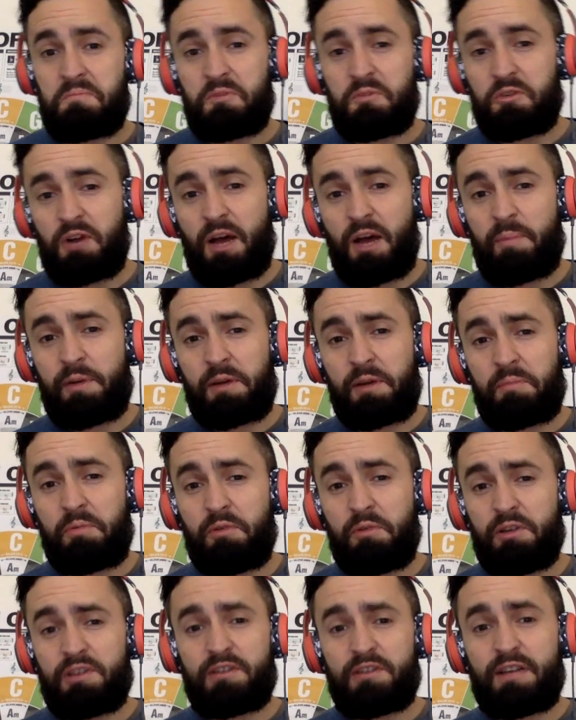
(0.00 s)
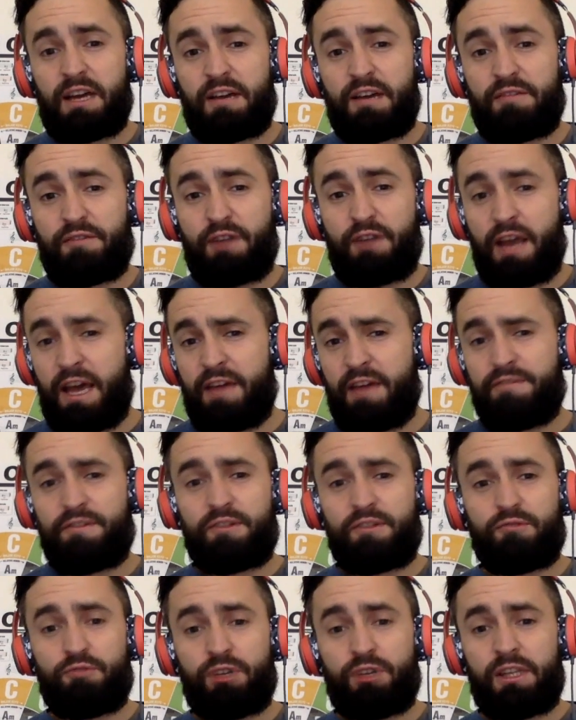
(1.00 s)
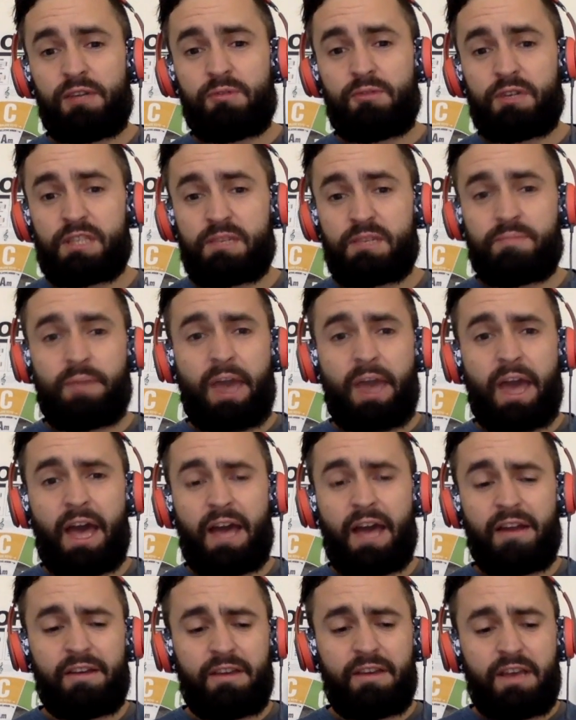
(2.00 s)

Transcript: Dropping a pointer down for F really wasn't bad.